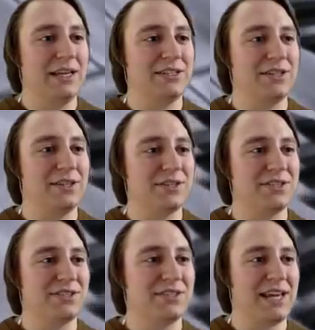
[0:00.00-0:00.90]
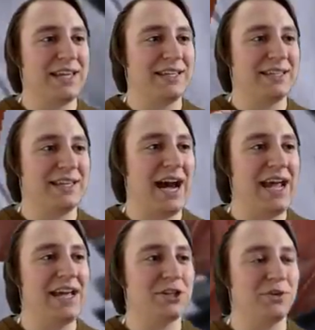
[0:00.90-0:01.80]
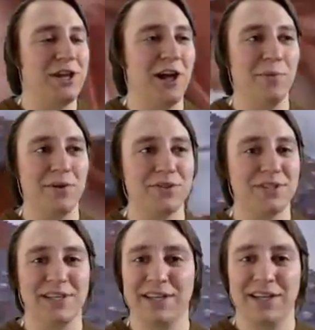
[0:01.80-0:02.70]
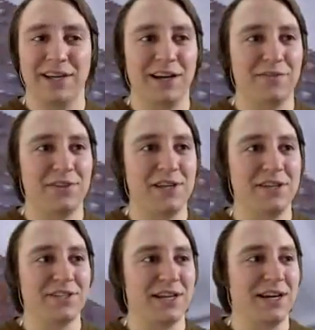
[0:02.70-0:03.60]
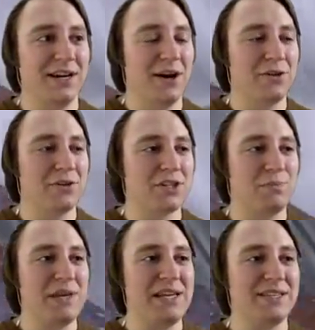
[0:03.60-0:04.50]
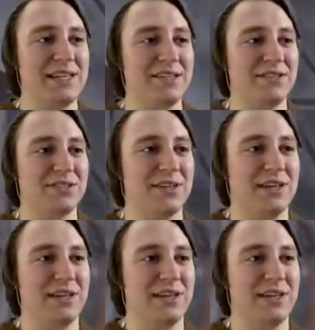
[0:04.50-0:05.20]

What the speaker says: into the psychiatry, almost, of these other species